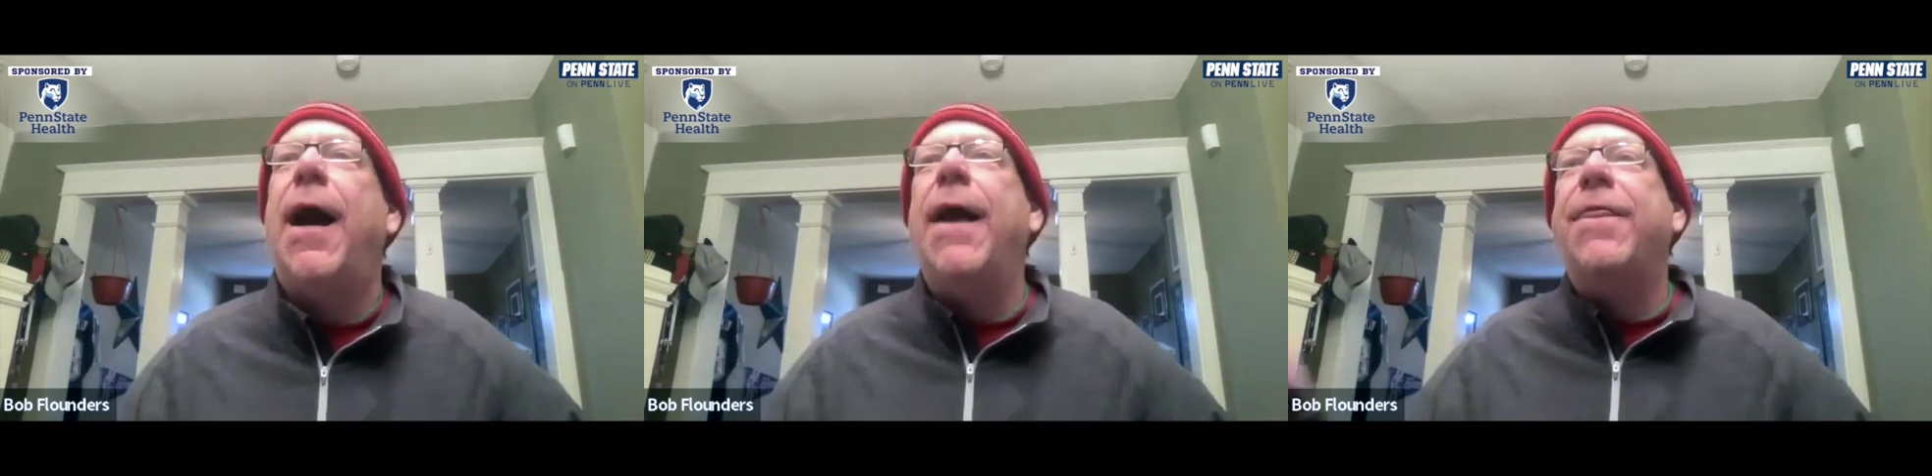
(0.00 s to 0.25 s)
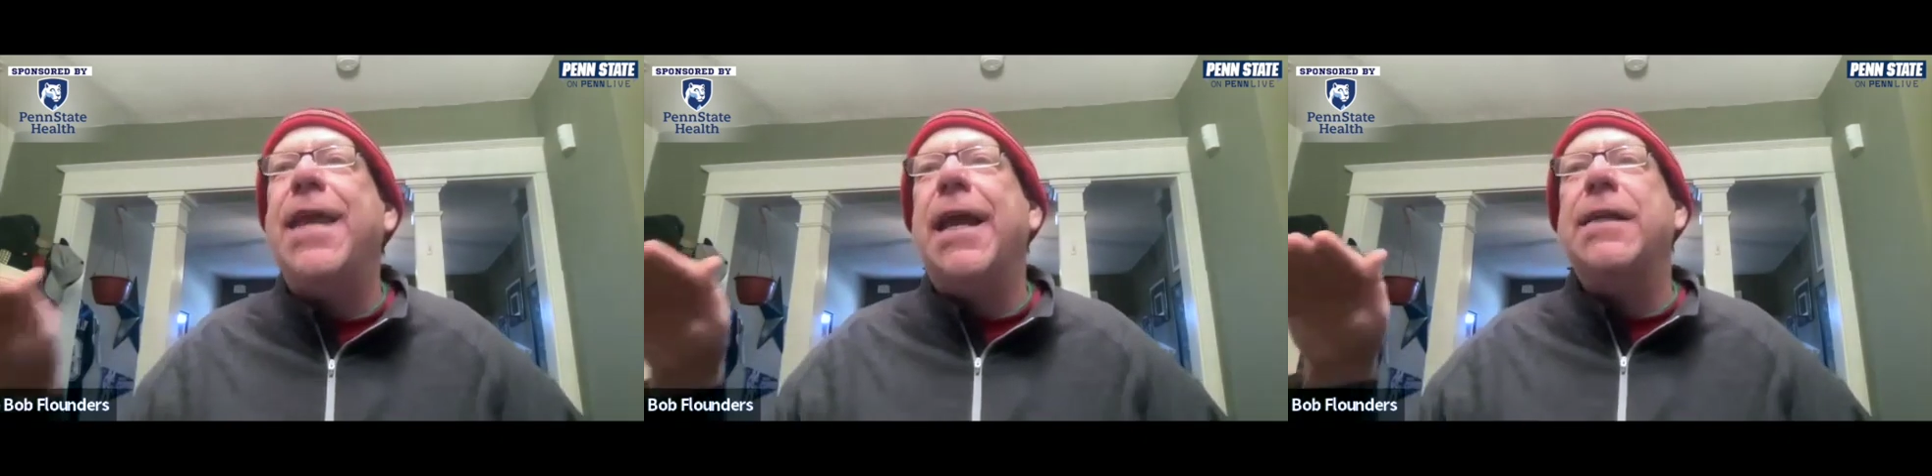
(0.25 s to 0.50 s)
I
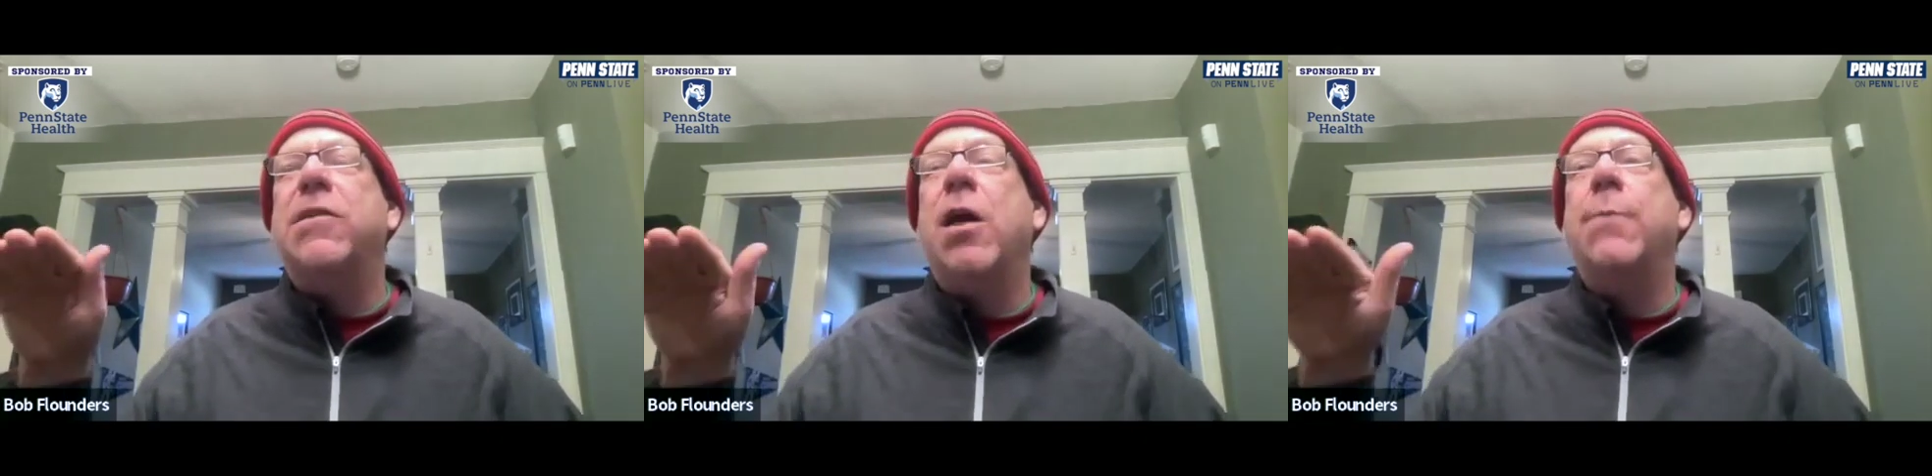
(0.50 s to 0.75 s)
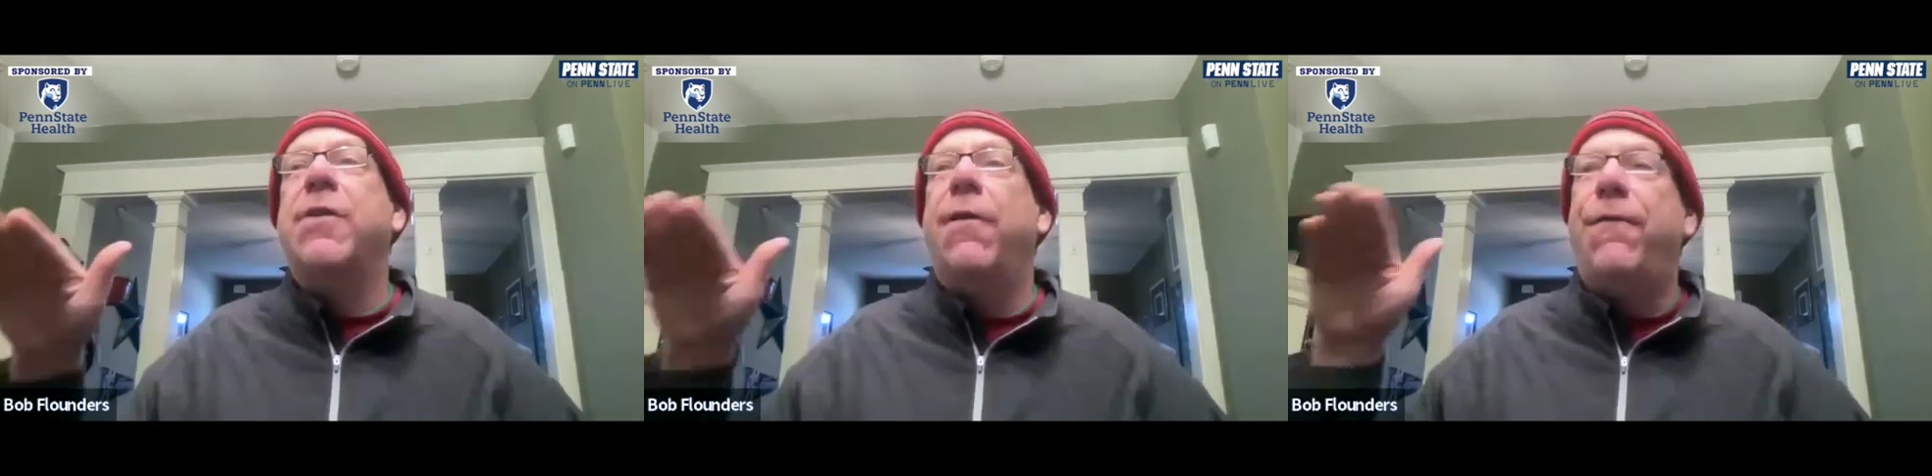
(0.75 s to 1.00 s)
think in
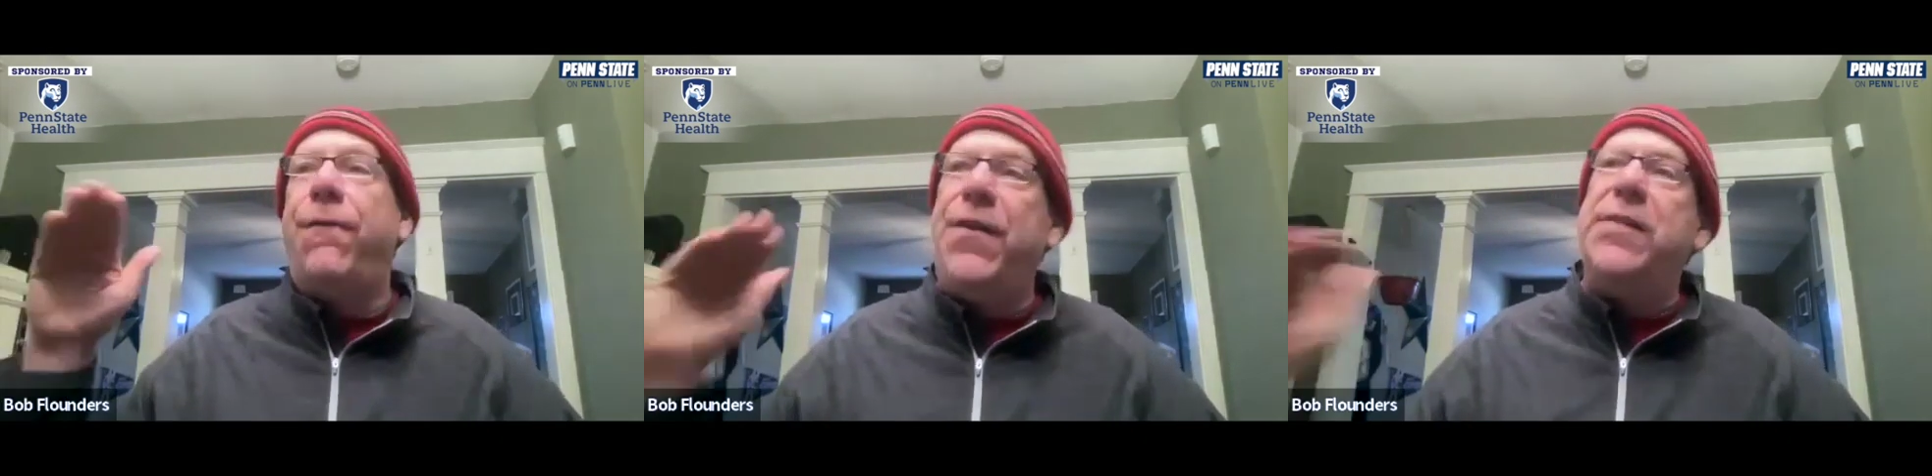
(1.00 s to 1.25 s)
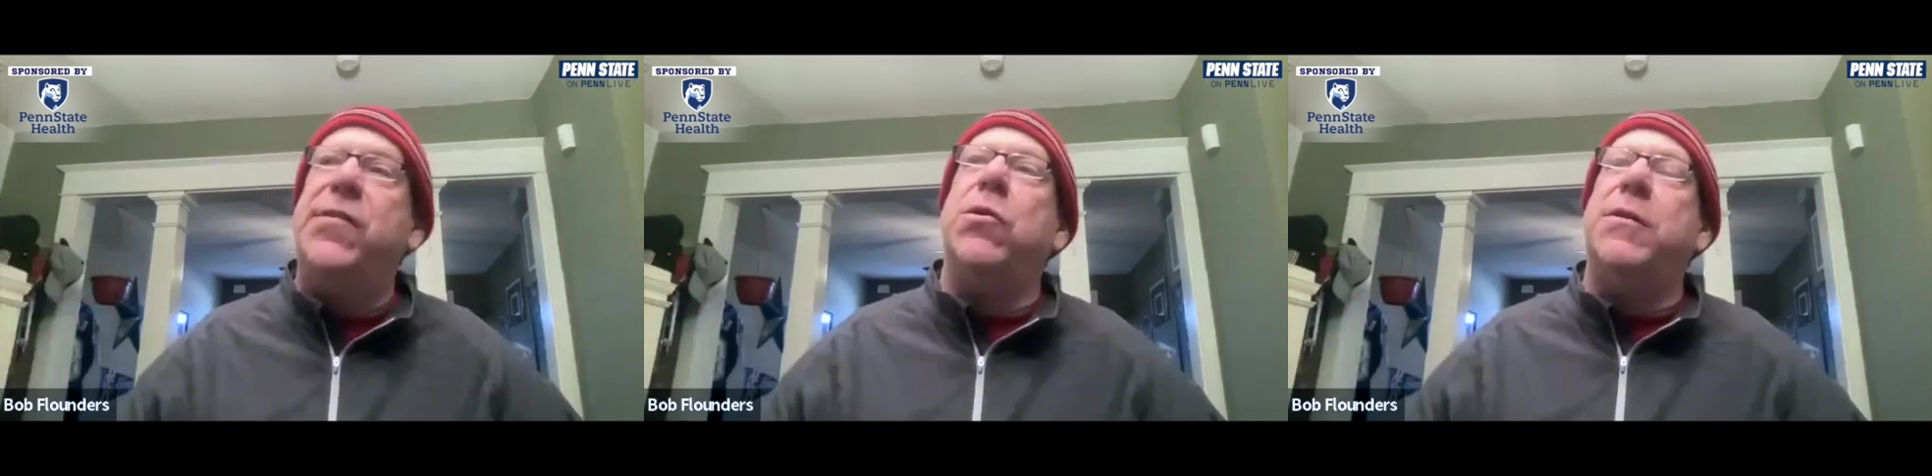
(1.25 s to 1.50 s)
terms of
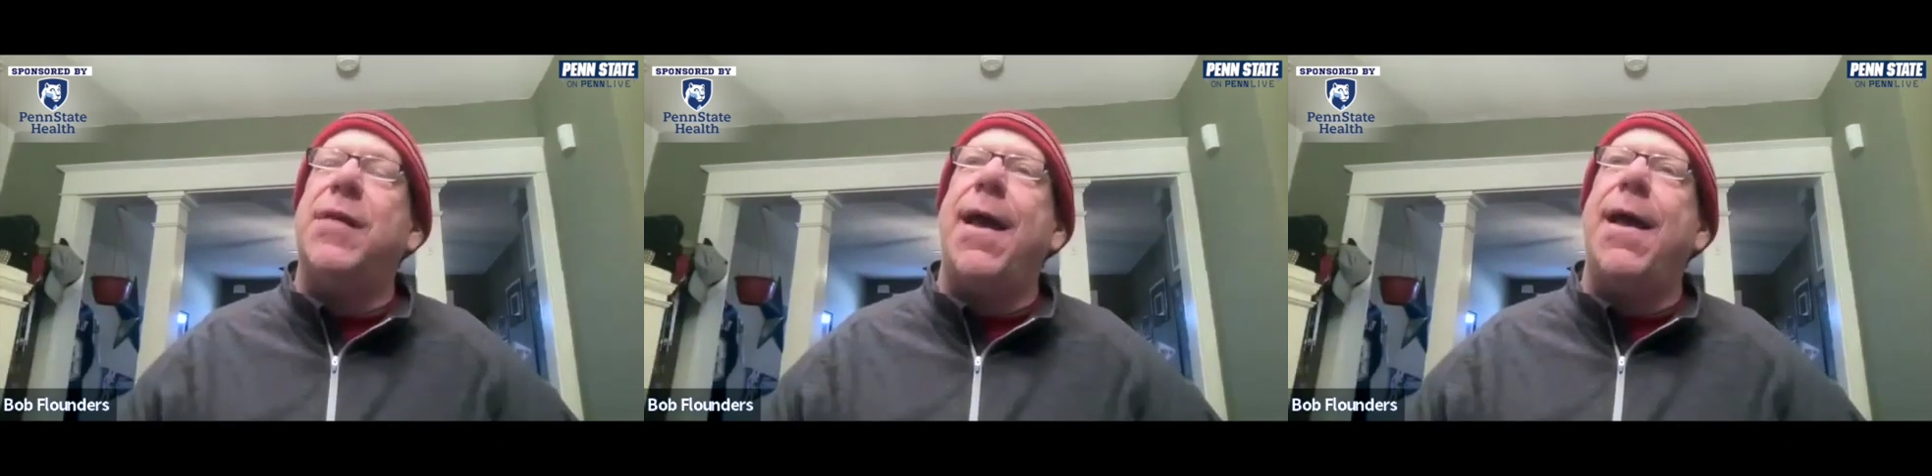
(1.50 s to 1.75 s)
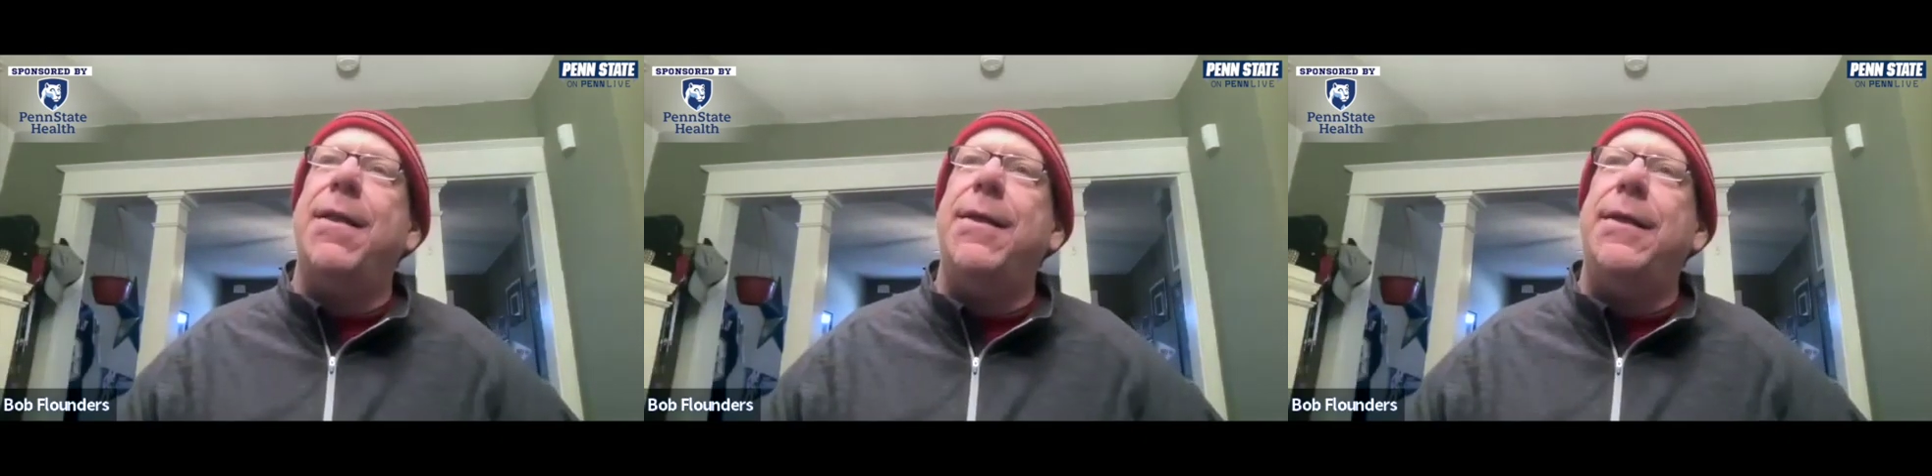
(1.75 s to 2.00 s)
physical
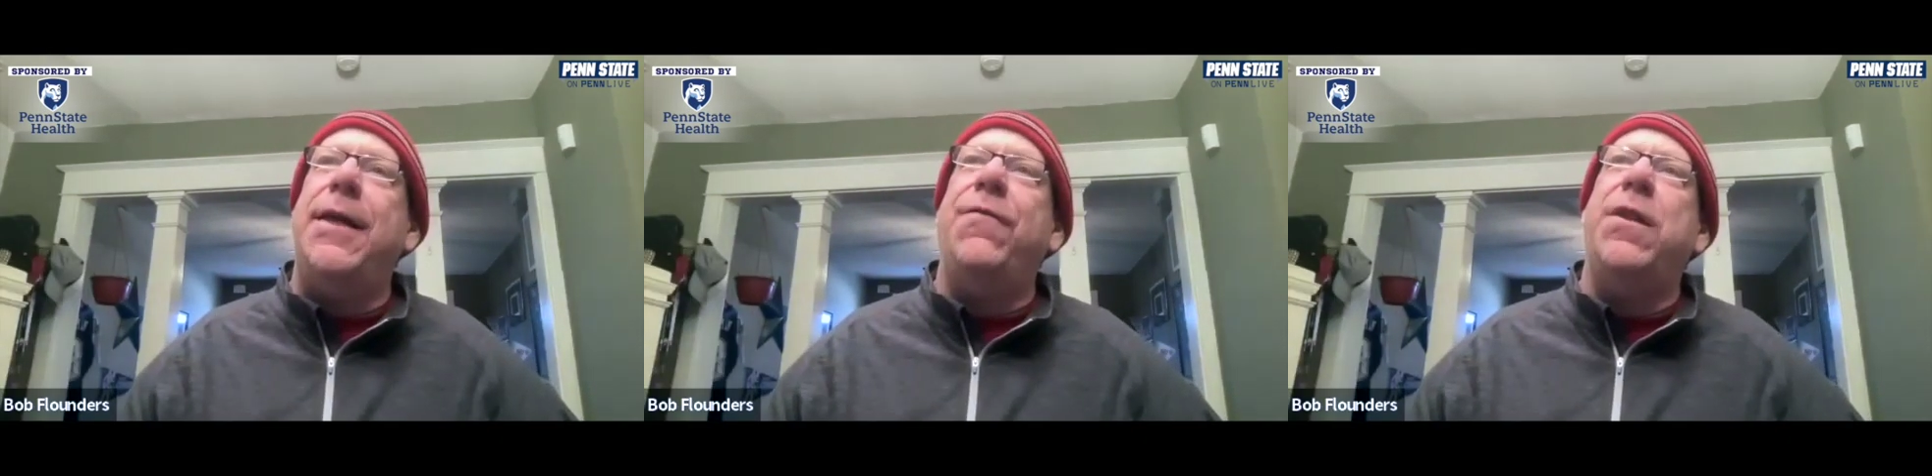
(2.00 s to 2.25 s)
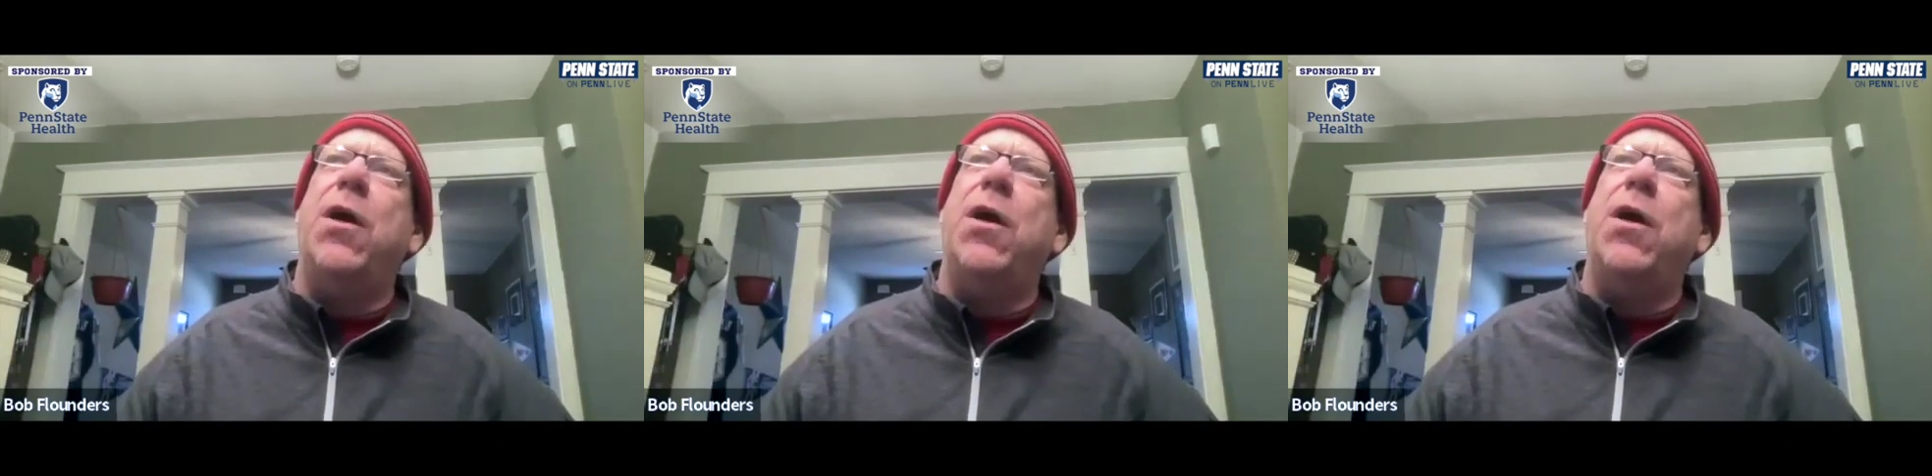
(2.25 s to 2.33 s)
talent, even